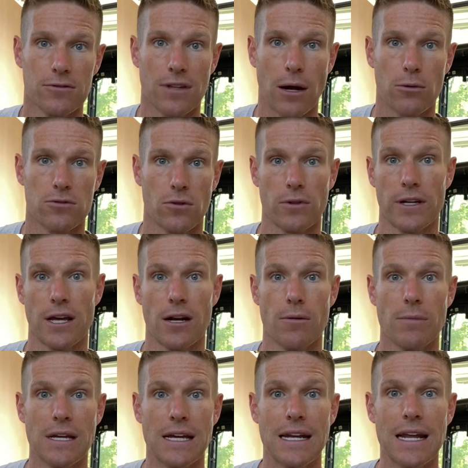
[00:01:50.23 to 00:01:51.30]
That was only going to
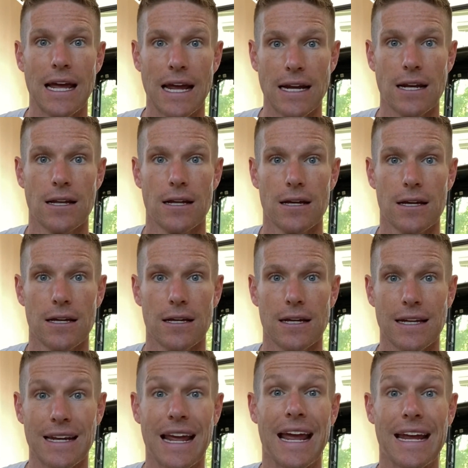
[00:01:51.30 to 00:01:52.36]
be an
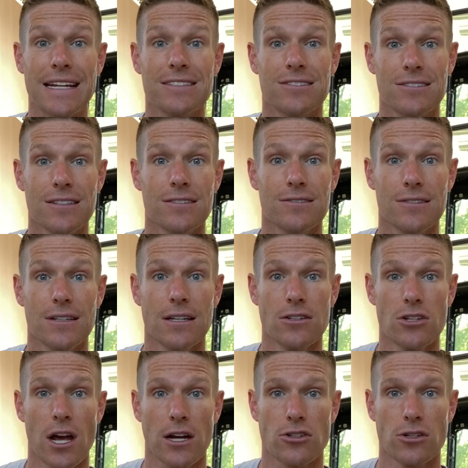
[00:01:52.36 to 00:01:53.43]
8 cc
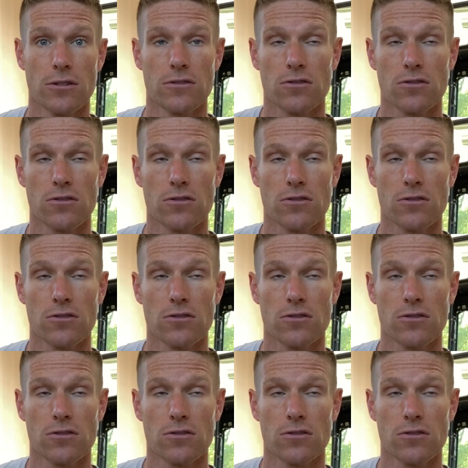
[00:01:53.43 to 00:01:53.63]
injection.